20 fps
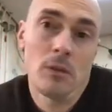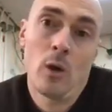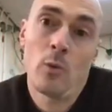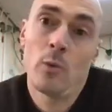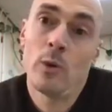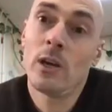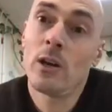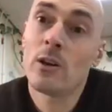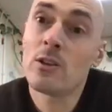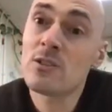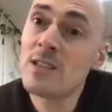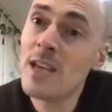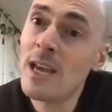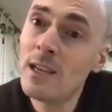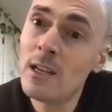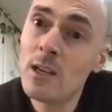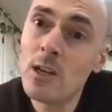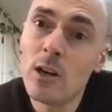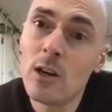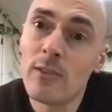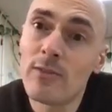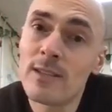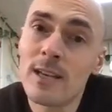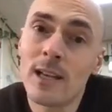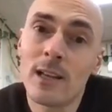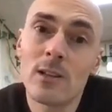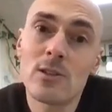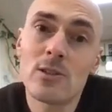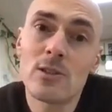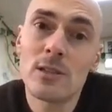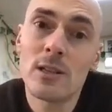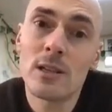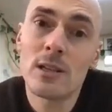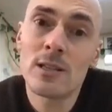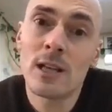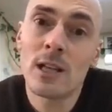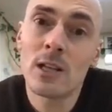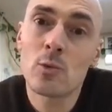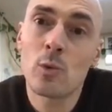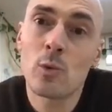are we not setting enough? Tell us
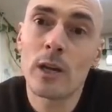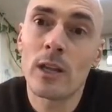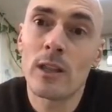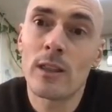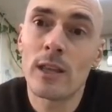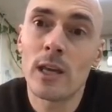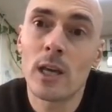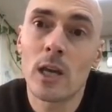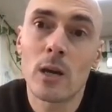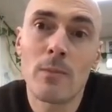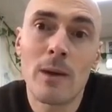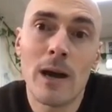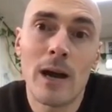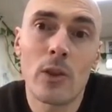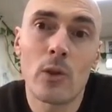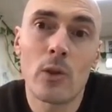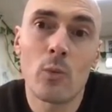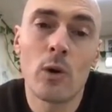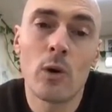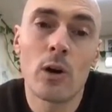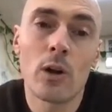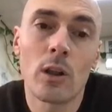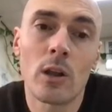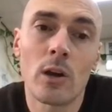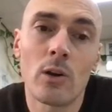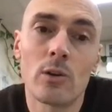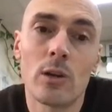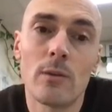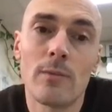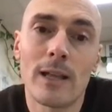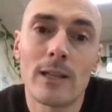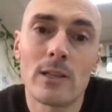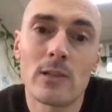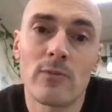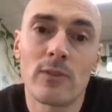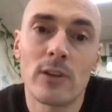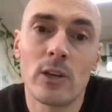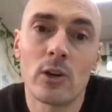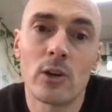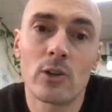what you think about the workload demands
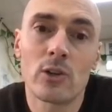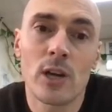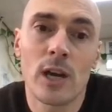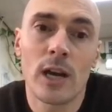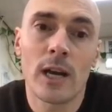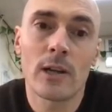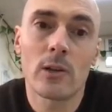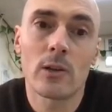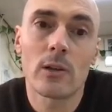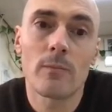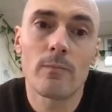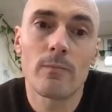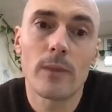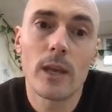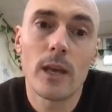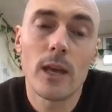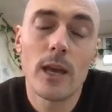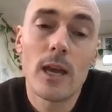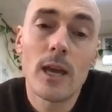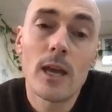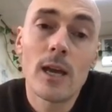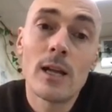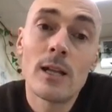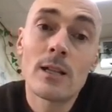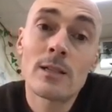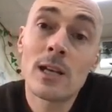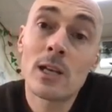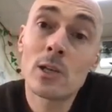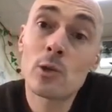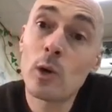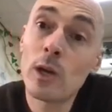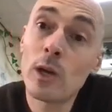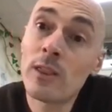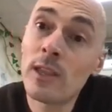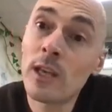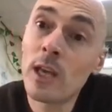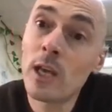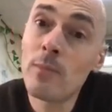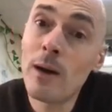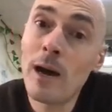for your child. Tell us what you
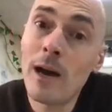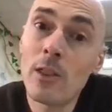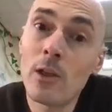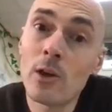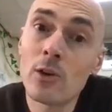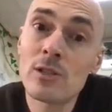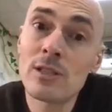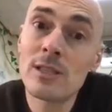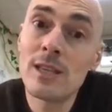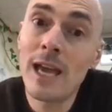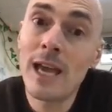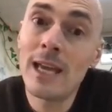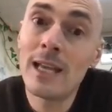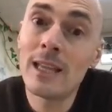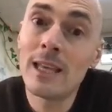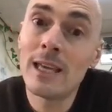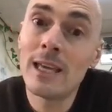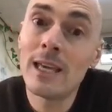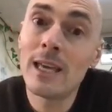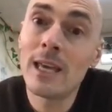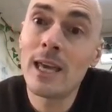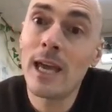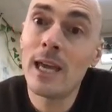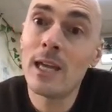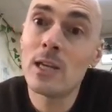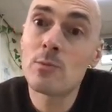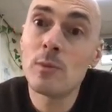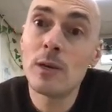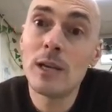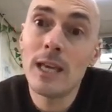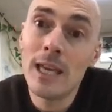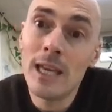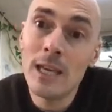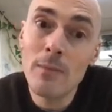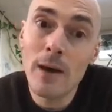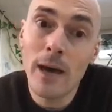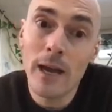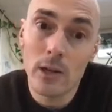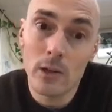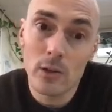think about those daily engagement
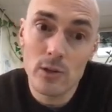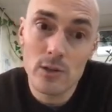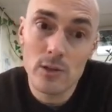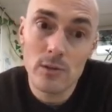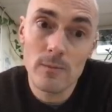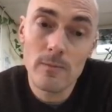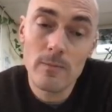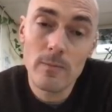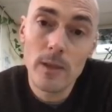emails.